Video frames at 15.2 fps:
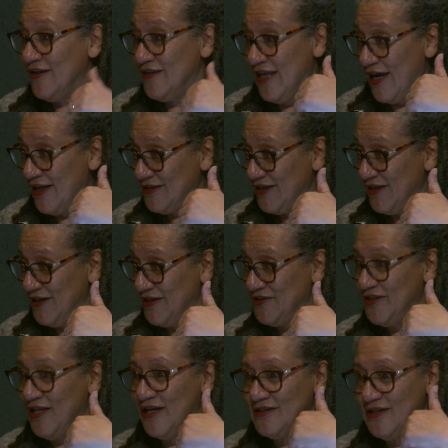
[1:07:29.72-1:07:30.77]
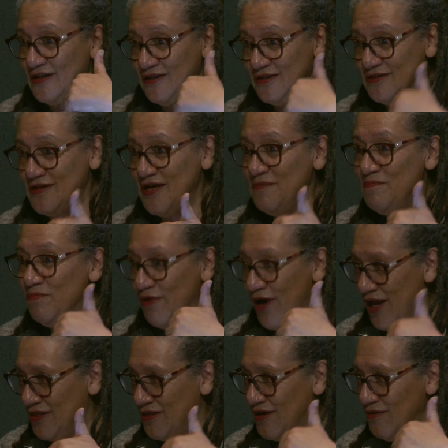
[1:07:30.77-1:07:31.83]
That is that in the same
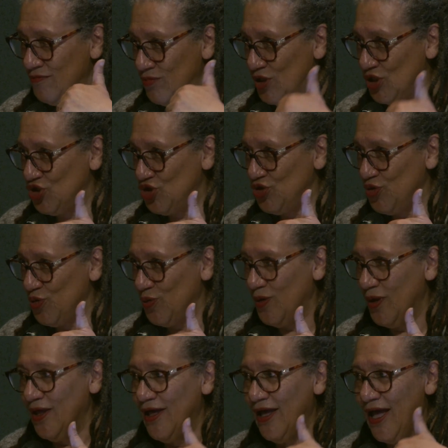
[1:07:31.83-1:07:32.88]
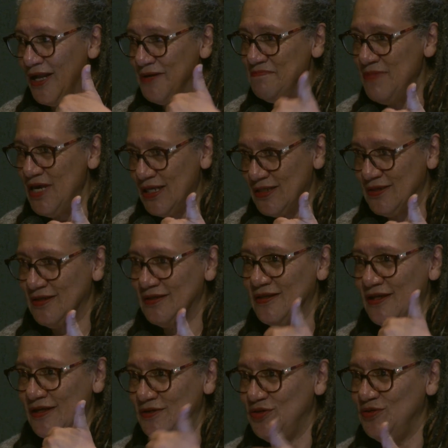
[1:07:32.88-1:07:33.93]
breath in which you admit
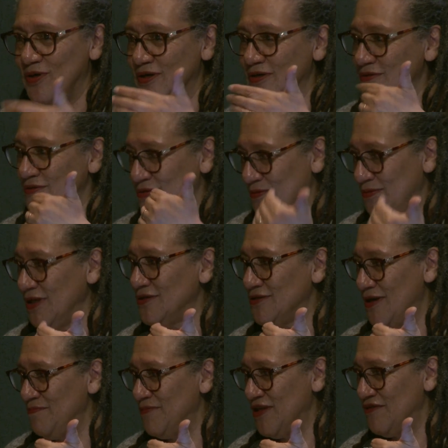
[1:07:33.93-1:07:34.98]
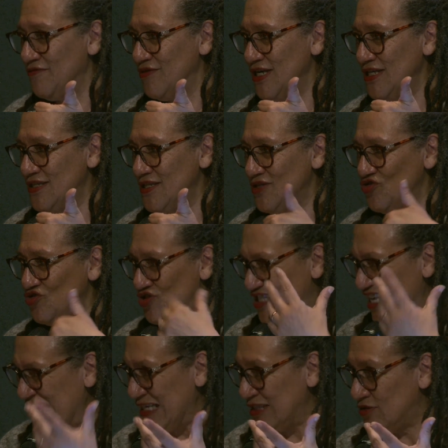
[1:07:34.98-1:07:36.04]
that you are doing something racist,
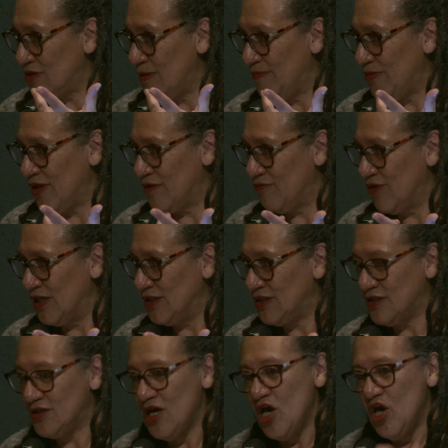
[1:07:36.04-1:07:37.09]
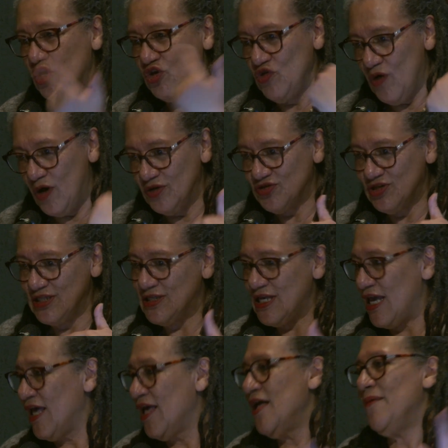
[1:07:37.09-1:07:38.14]
saying something racist, you also
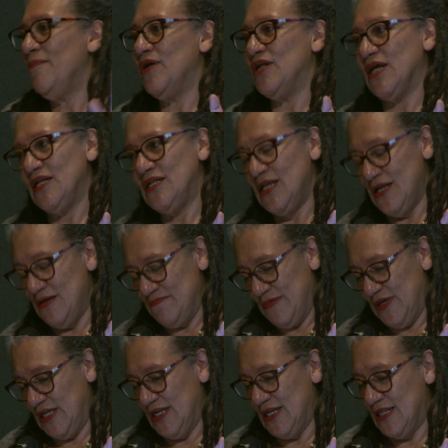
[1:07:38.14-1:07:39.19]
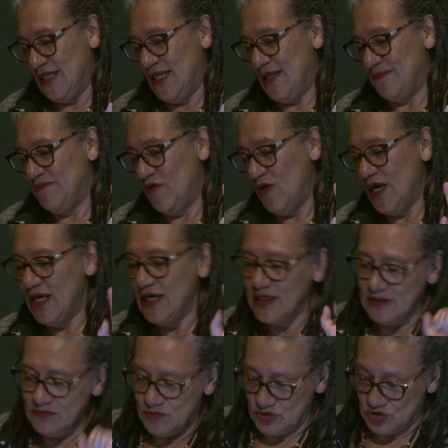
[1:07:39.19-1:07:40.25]
say, "But I didn't mean it that way,
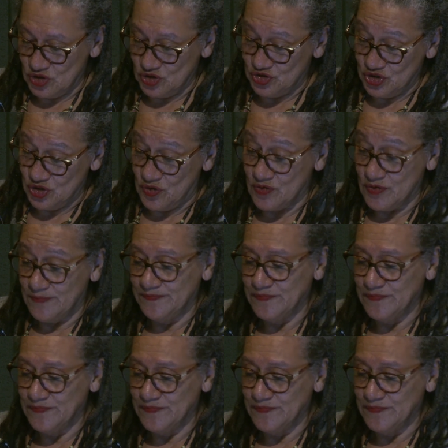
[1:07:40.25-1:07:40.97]
it was a joke."